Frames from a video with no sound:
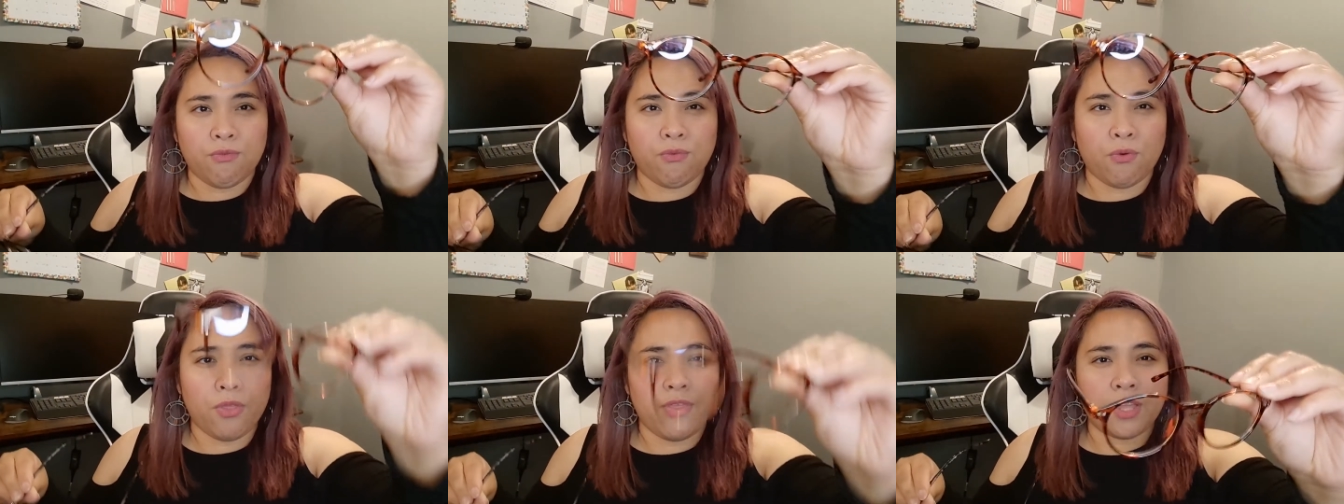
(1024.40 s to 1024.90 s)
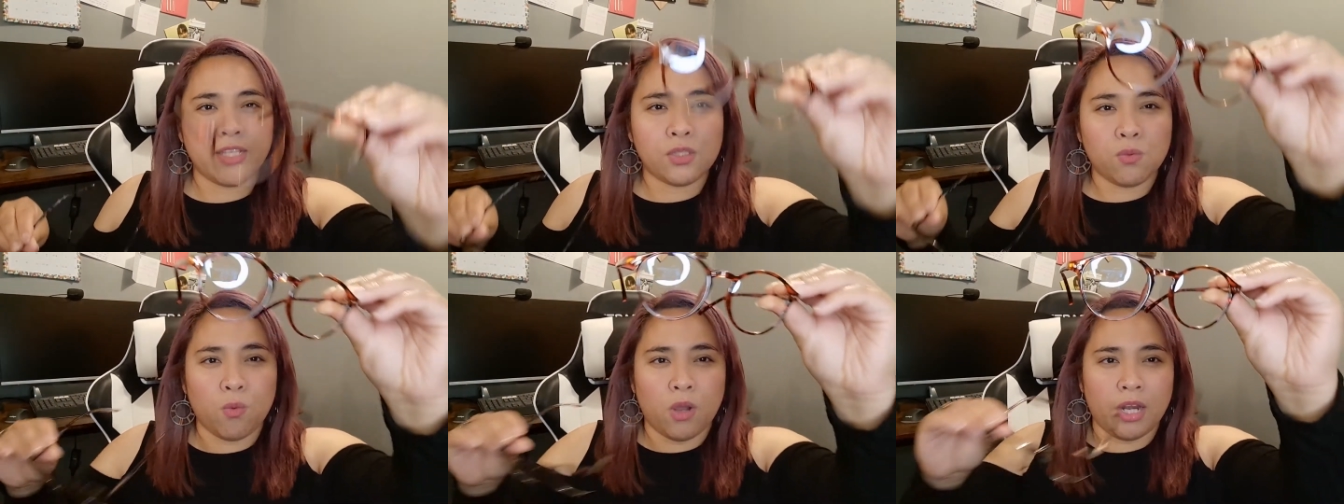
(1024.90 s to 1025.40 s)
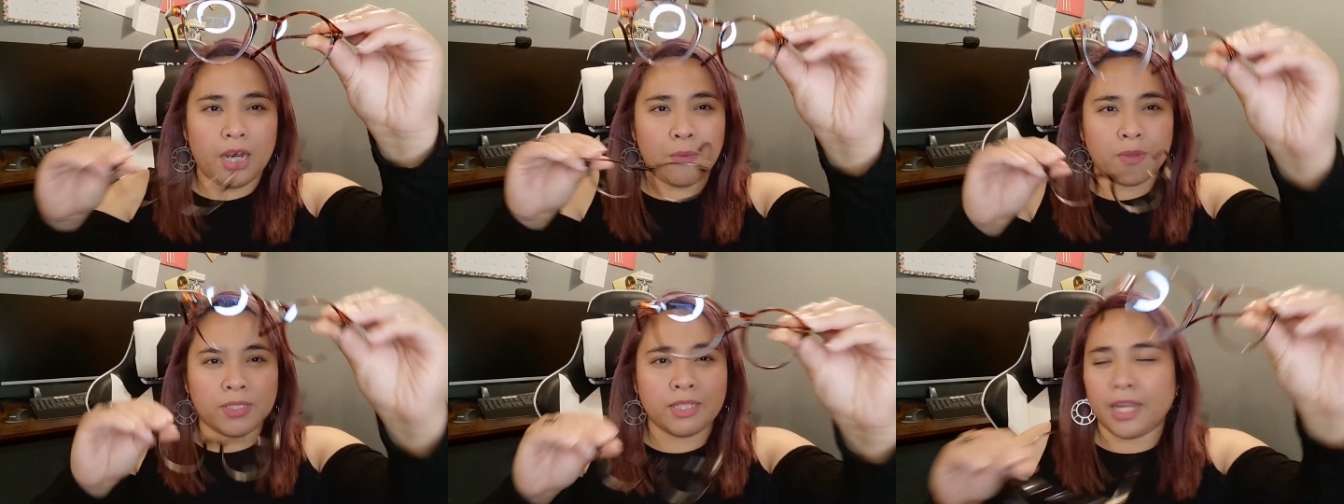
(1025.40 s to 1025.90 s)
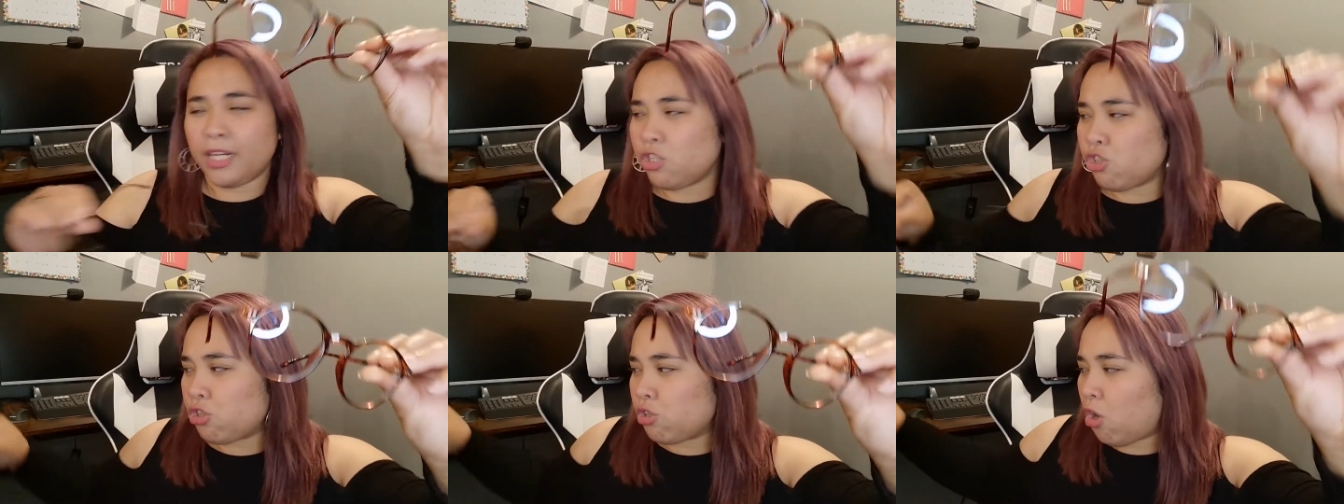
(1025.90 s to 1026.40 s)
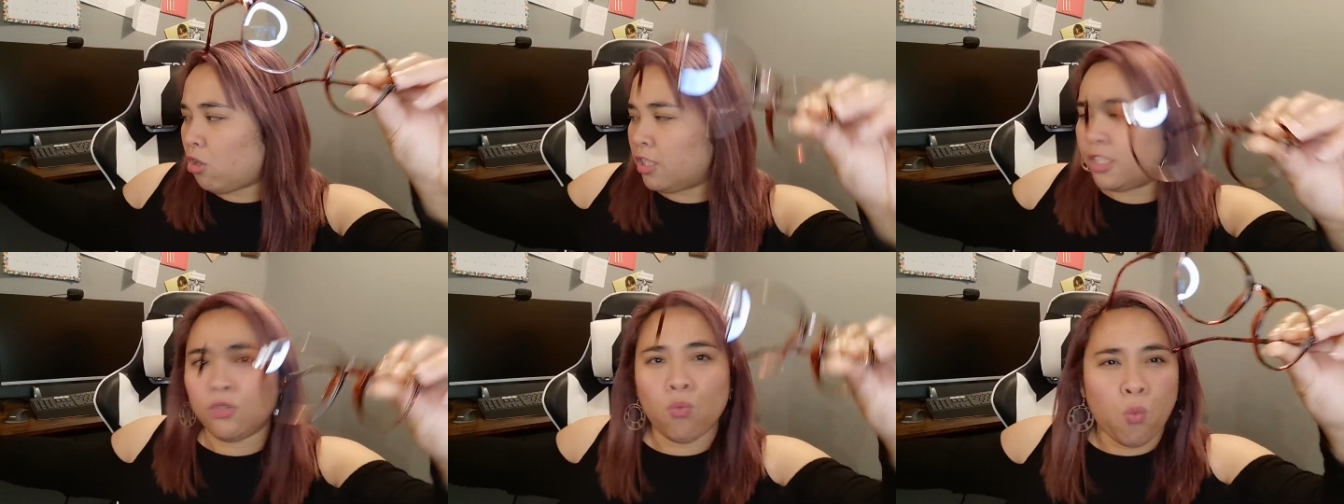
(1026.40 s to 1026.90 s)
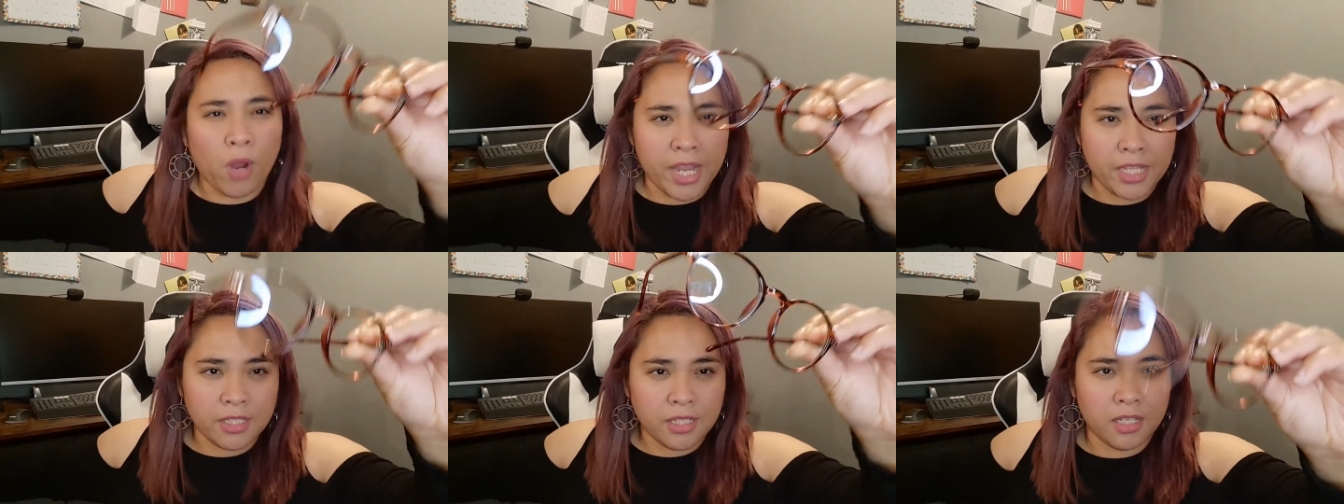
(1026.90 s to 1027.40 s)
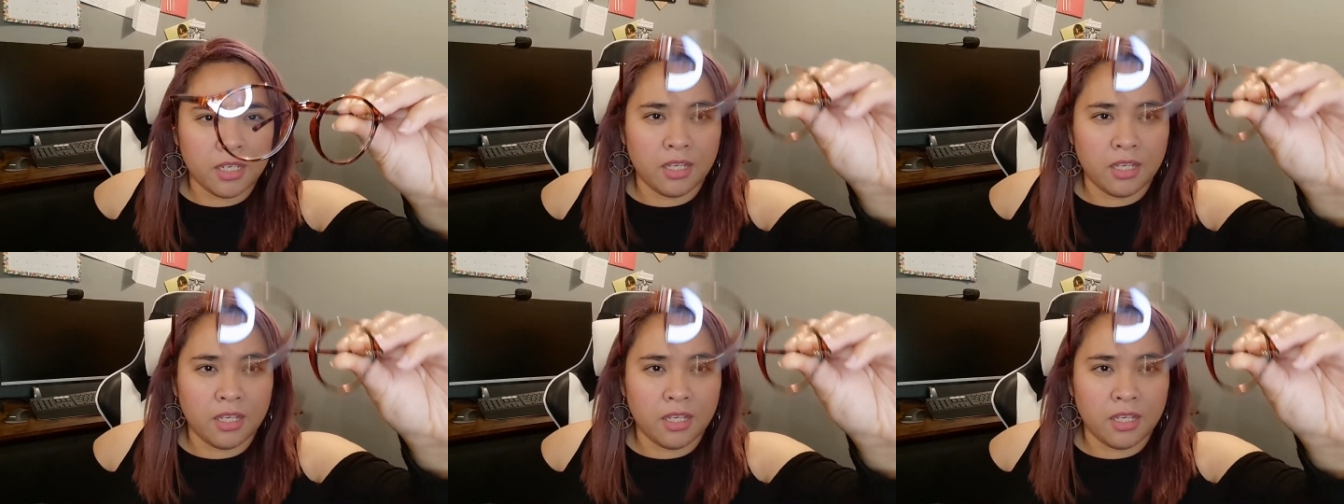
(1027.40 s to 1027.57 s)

for this one it was kind of solid weight